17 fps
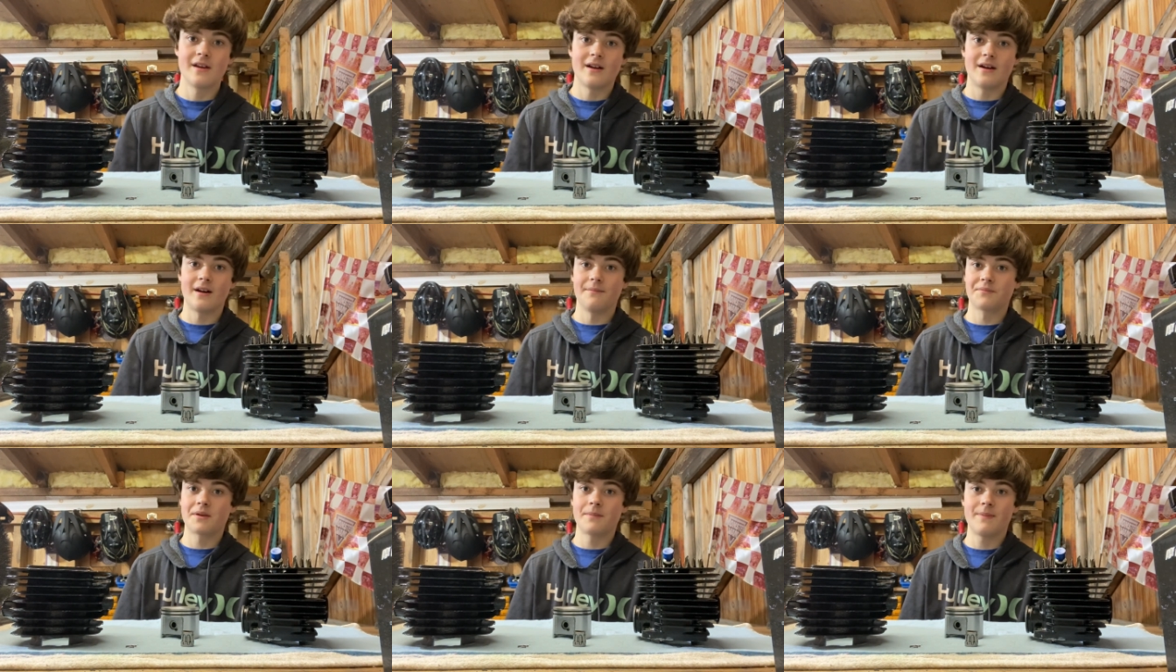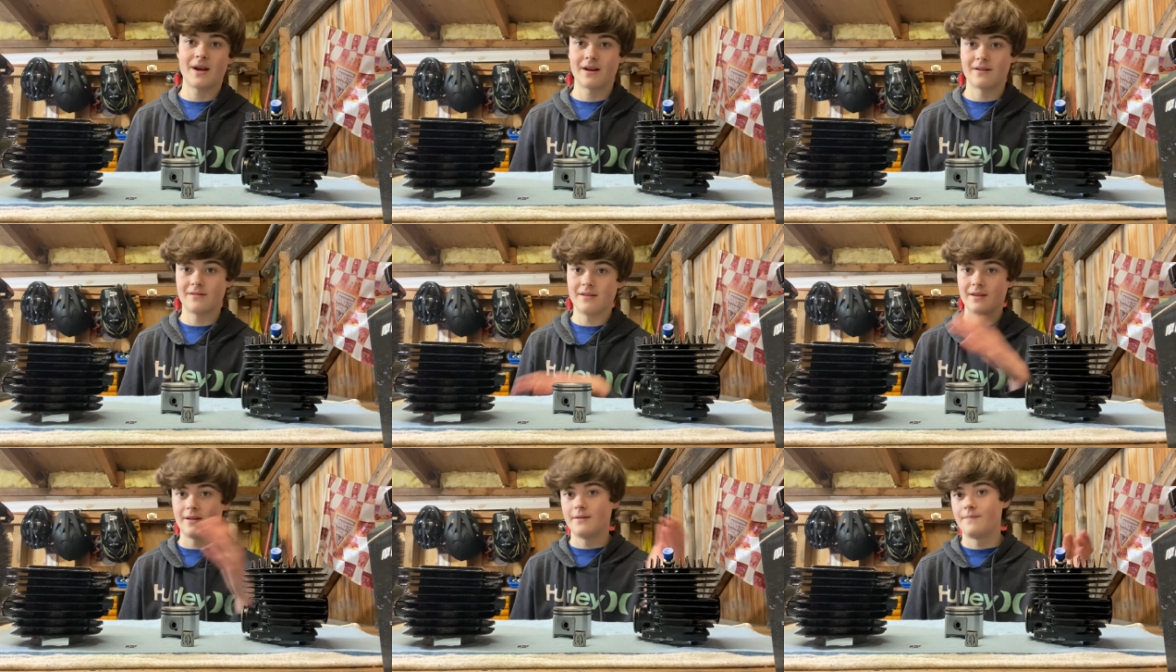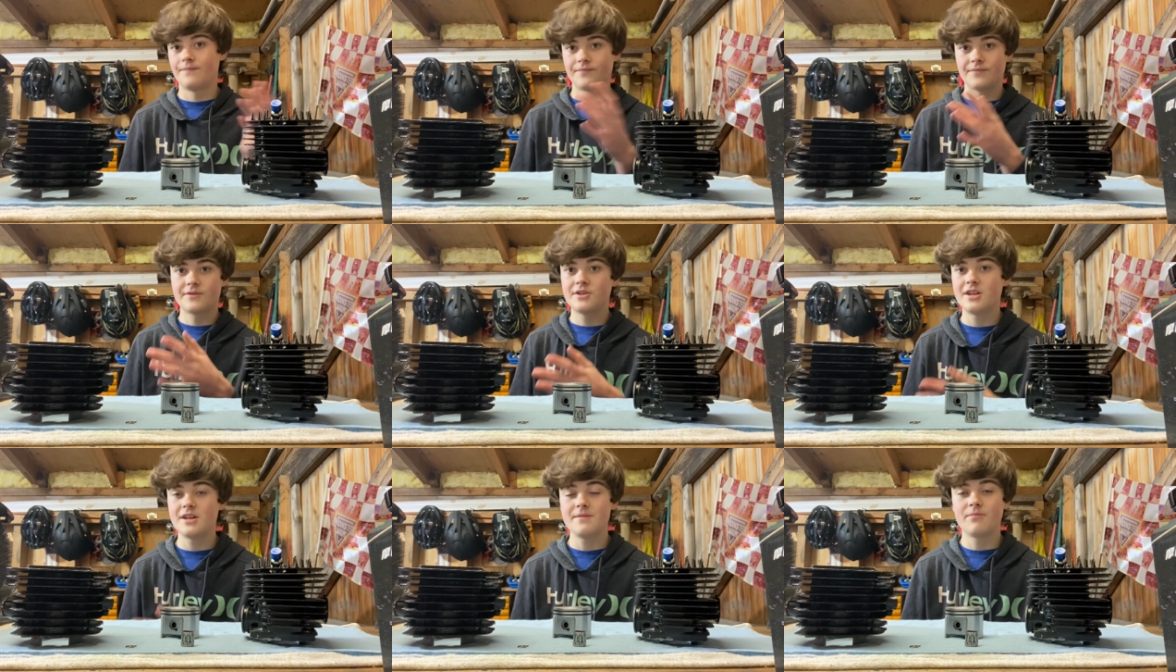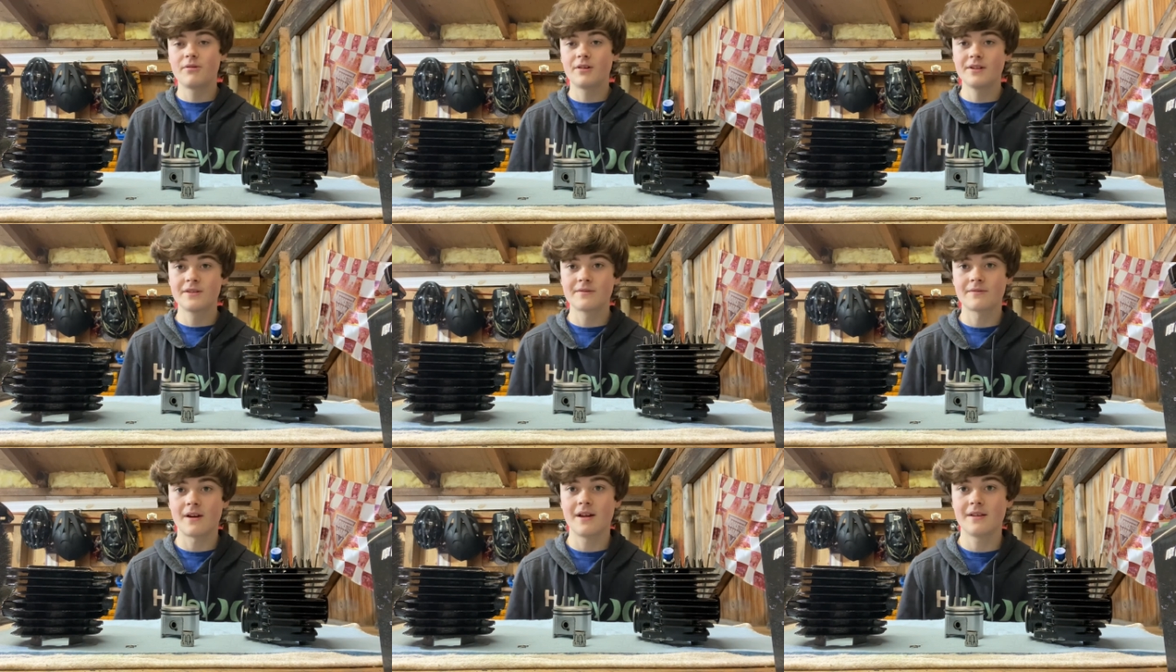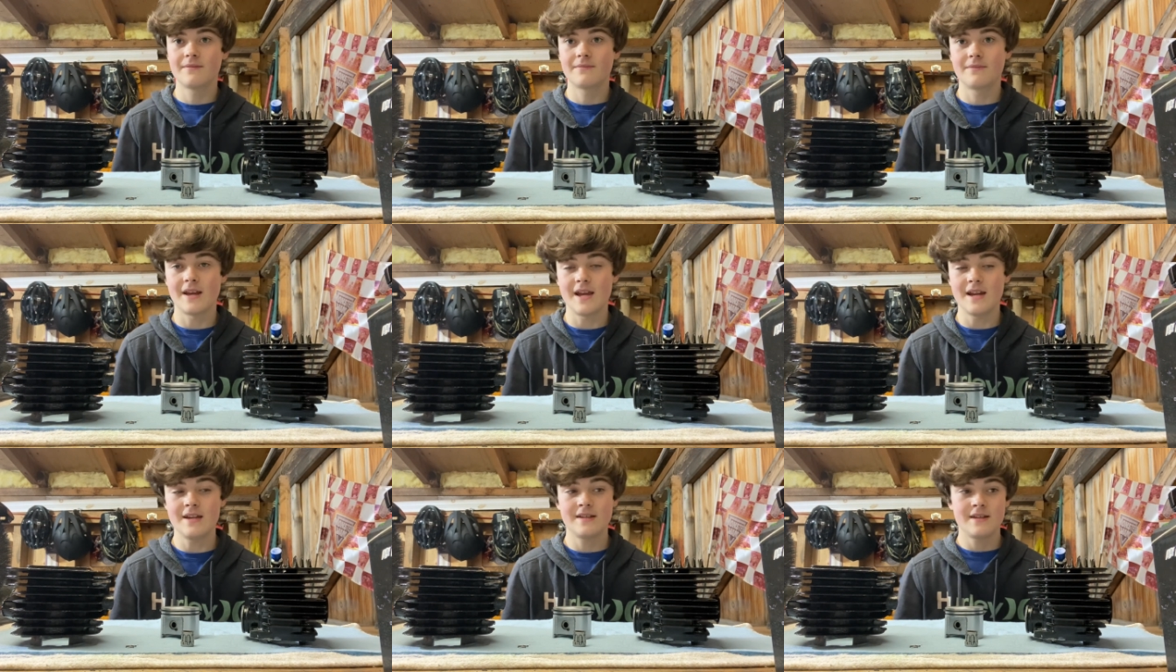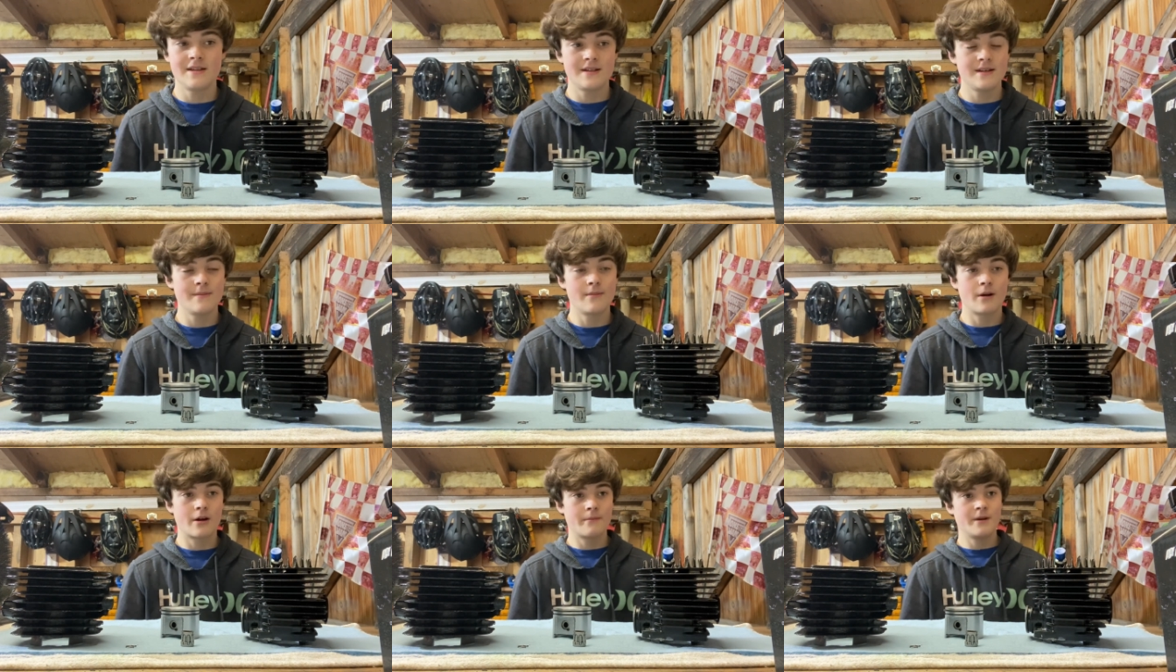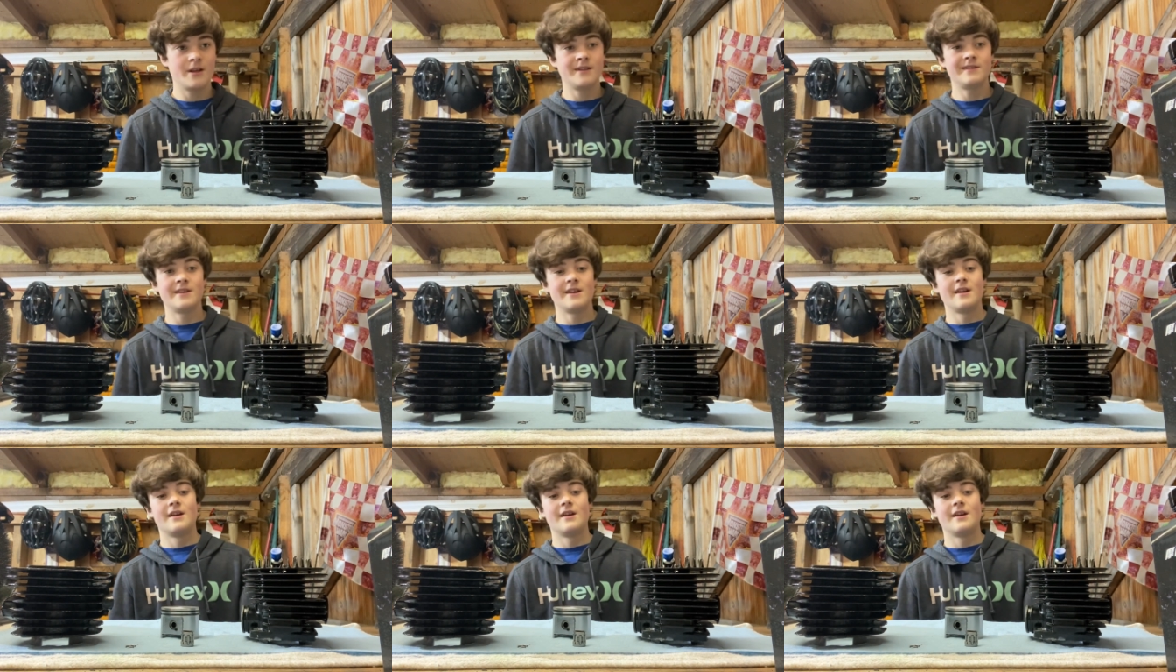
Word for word: um, compared to the cheap ones, right? 80cc bottom ends.